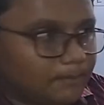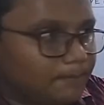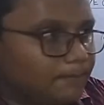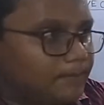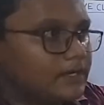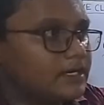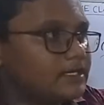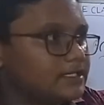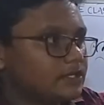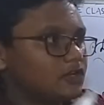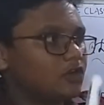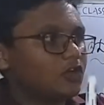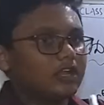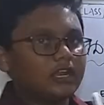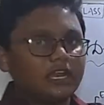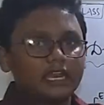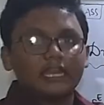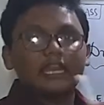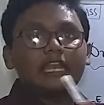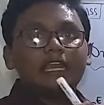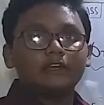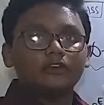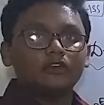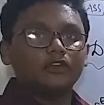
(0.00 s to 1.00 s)
person or
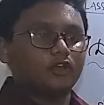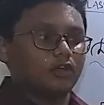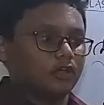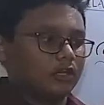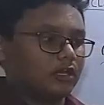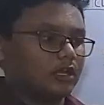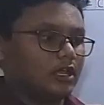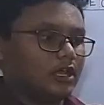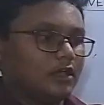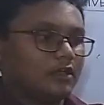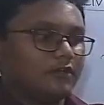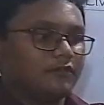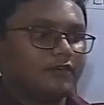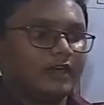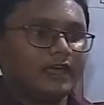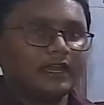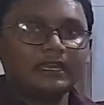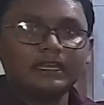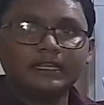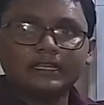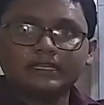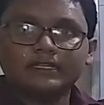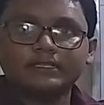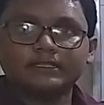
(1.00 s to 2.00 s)
an electron,
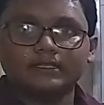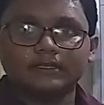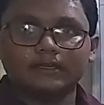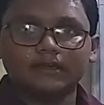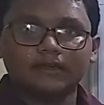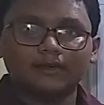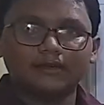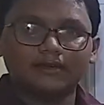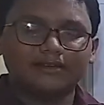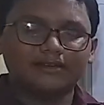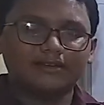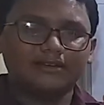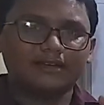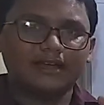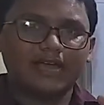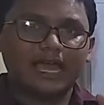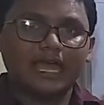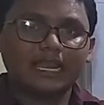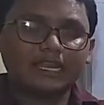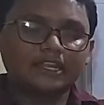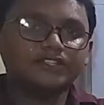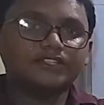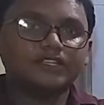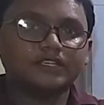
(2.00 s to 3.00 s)
when it is
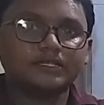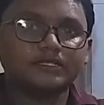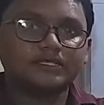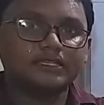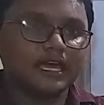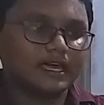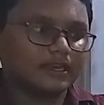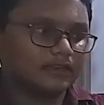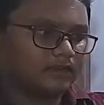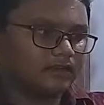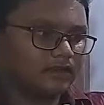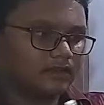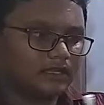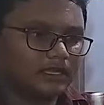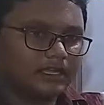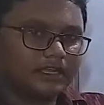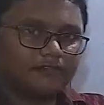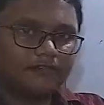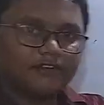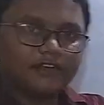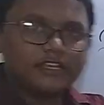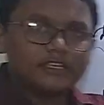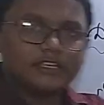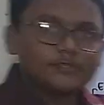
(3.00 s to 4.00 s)
energy is done, if it